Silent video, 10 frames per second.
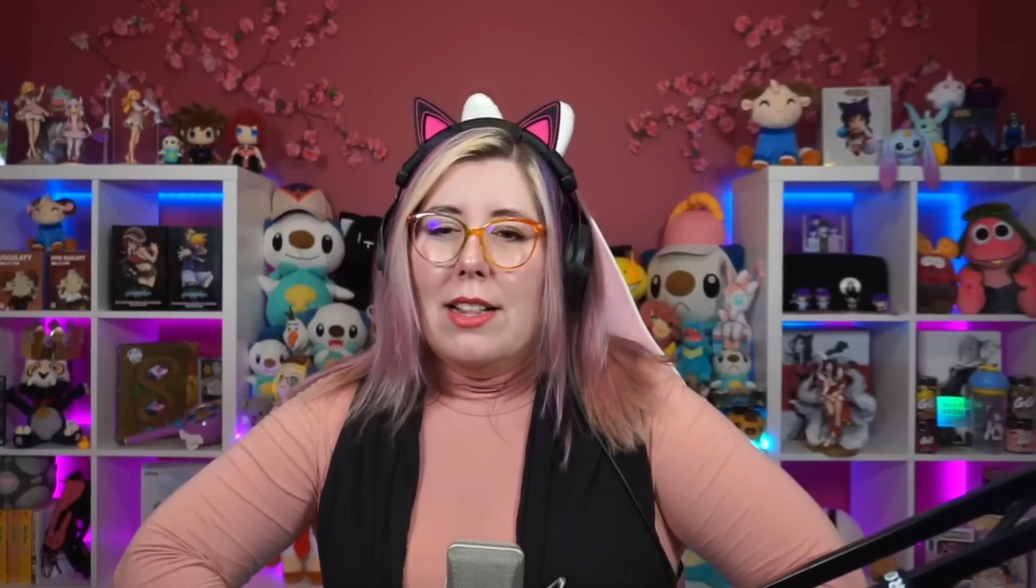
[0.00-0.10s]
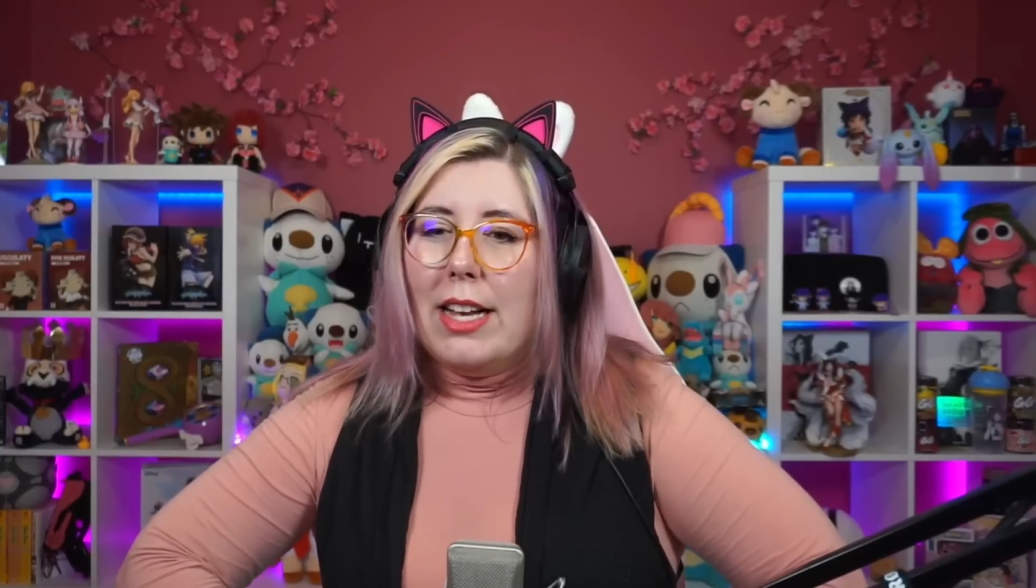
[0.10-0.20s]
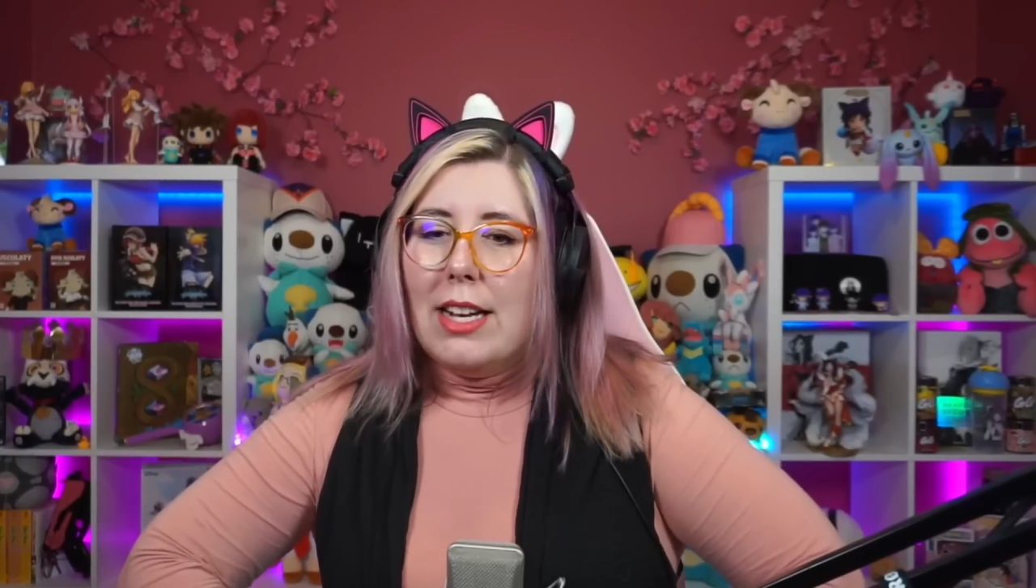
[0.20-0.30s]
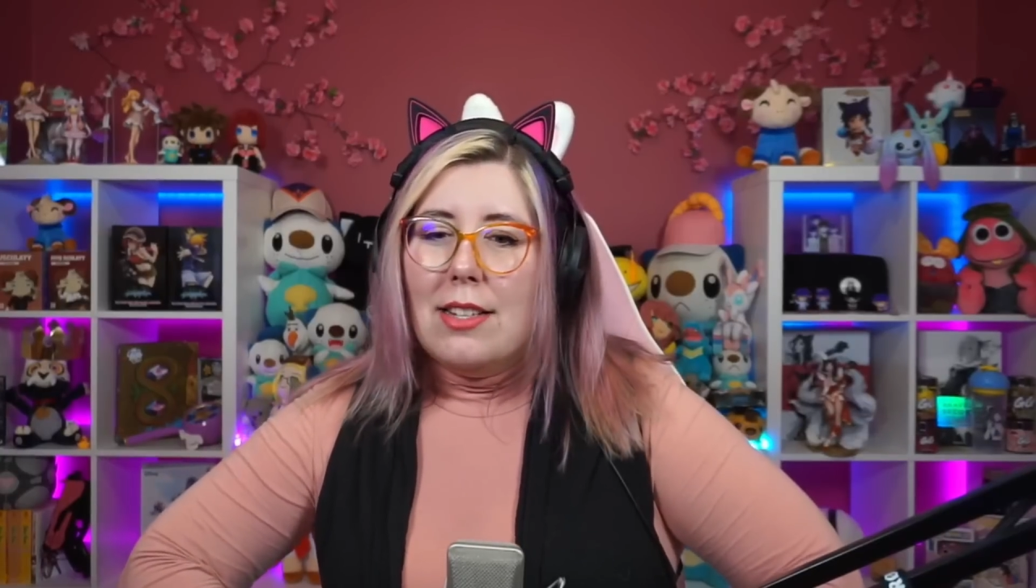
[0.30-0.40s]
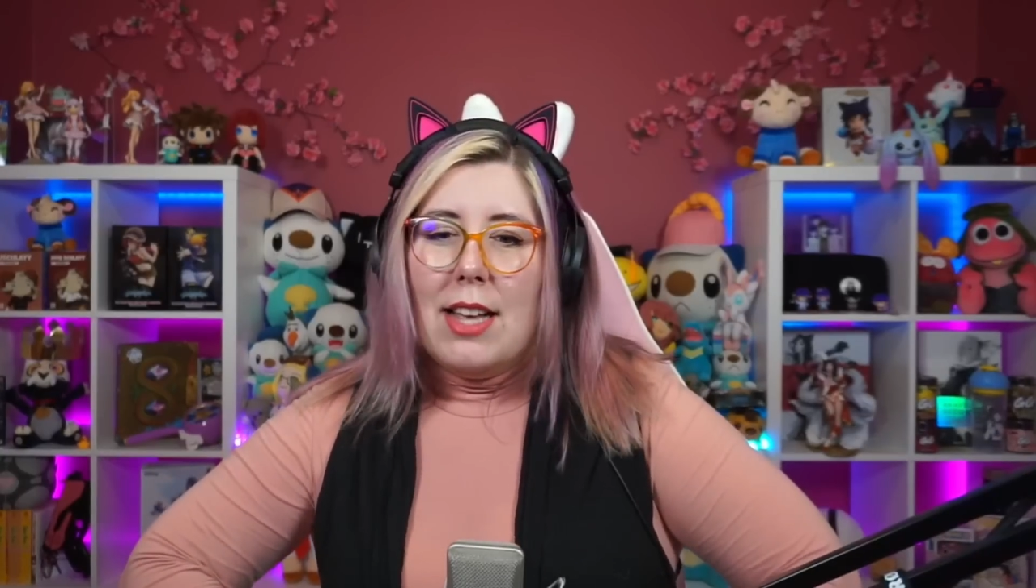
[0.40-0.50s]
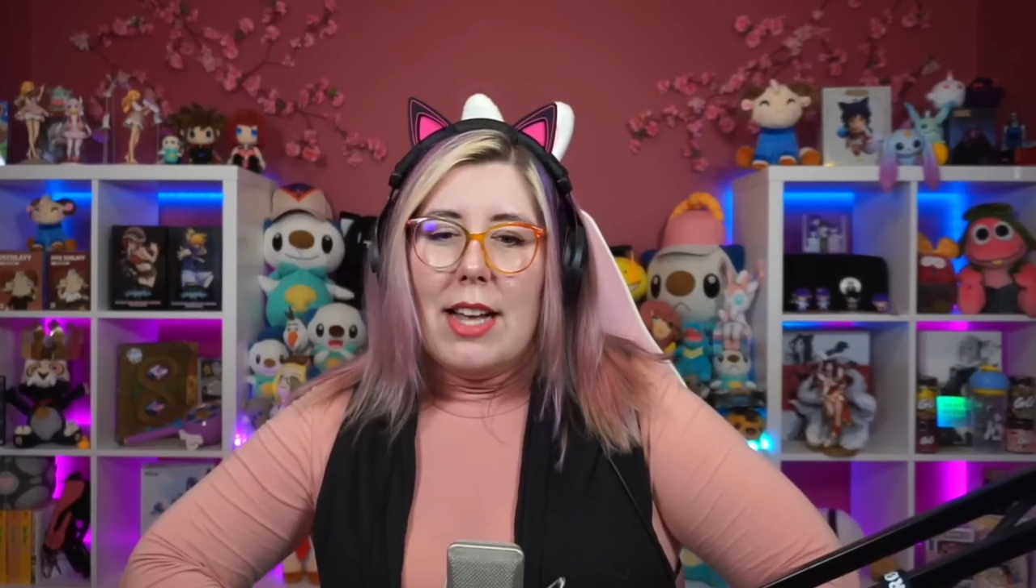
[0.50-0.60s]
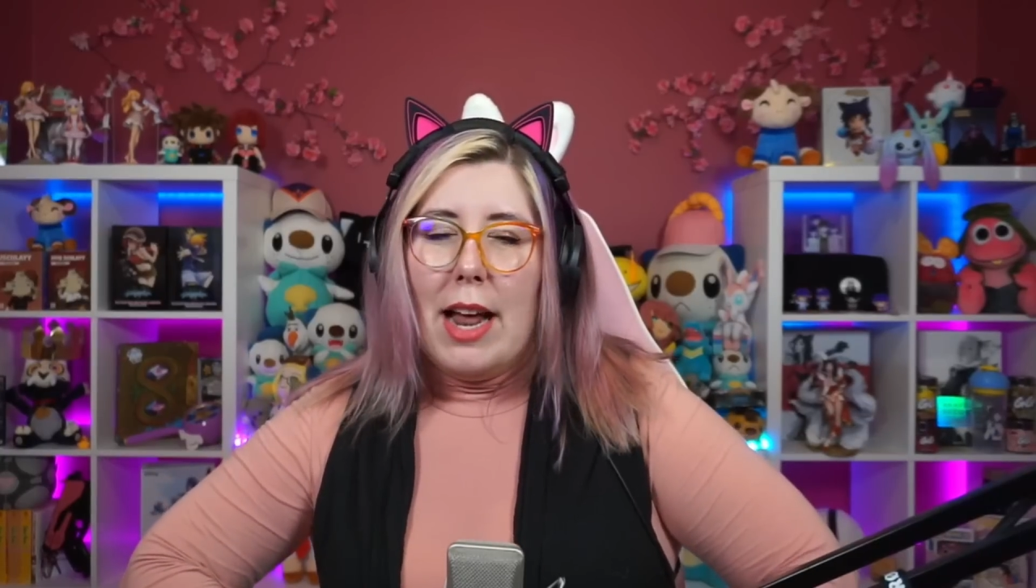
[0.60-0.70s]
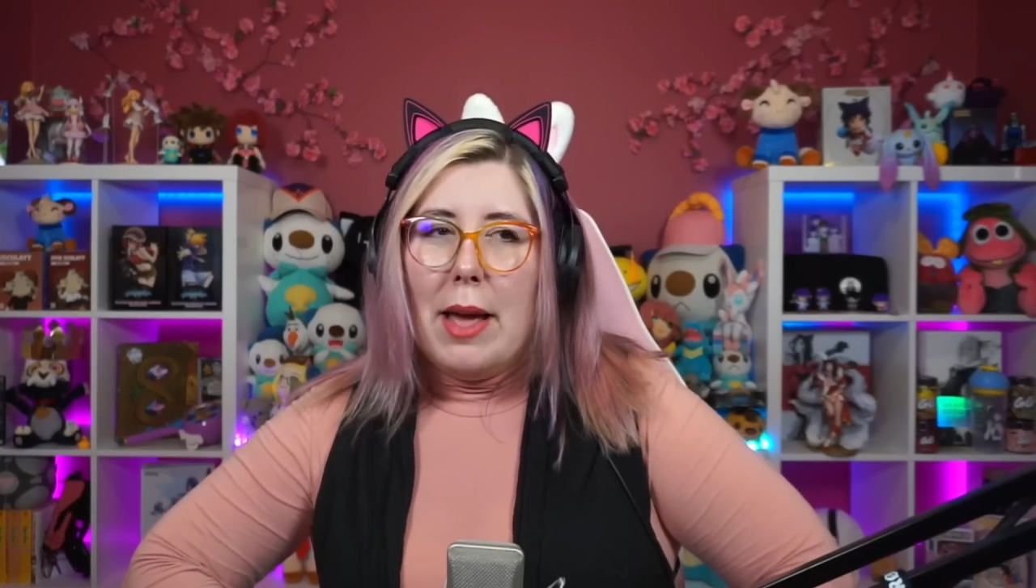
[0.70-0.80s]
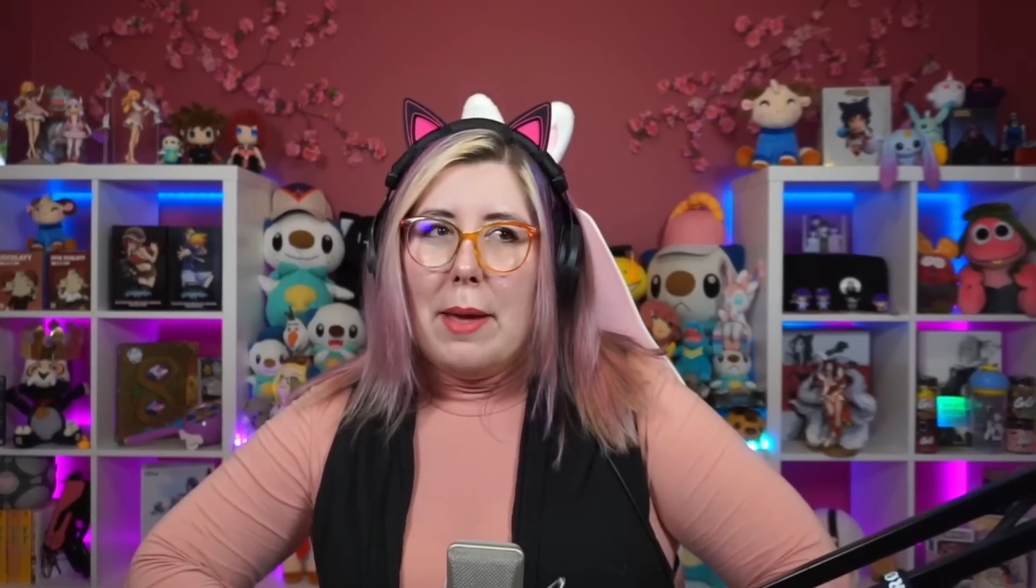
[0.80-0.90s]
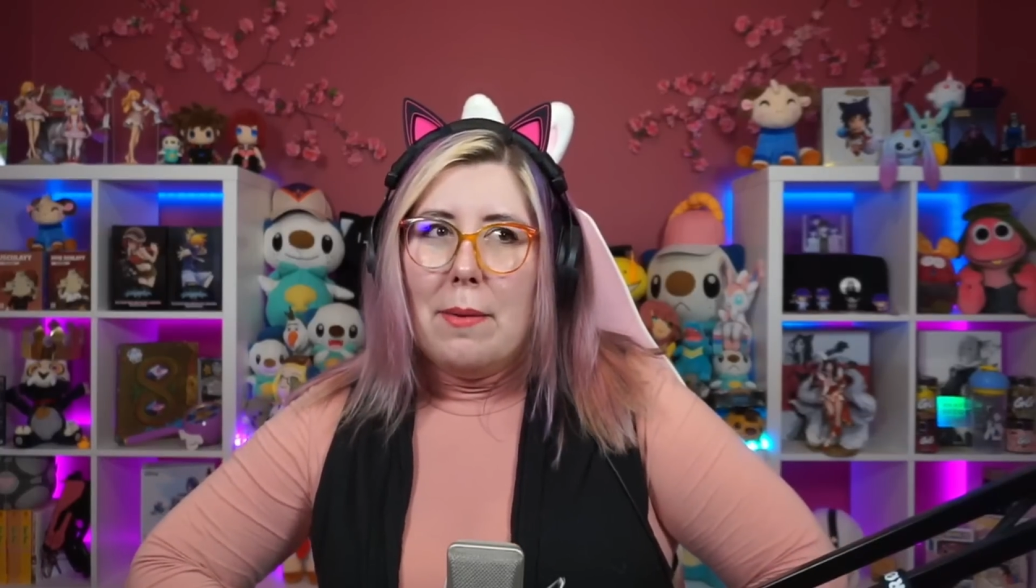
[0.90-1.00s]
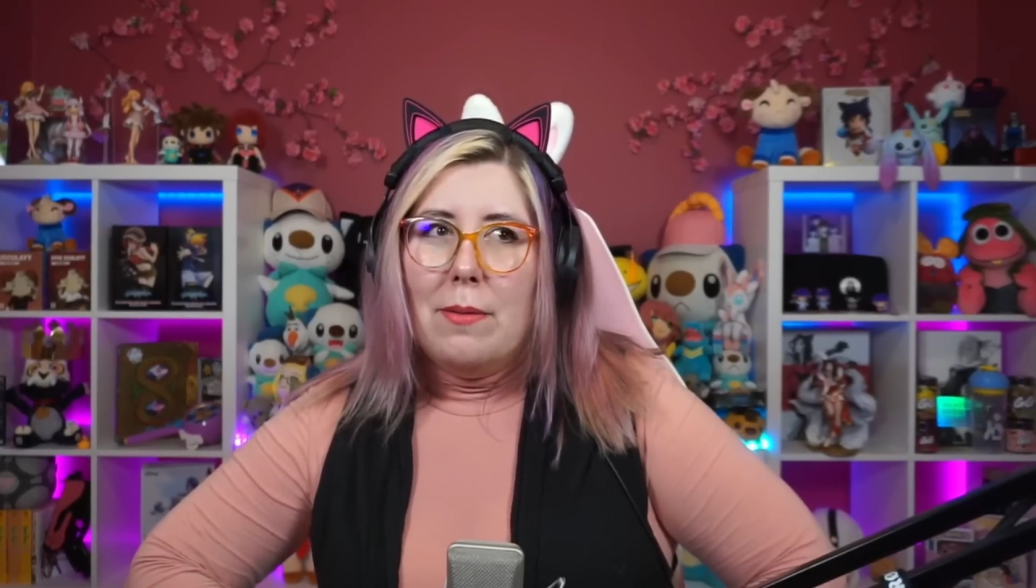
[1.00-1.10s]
Like I said, I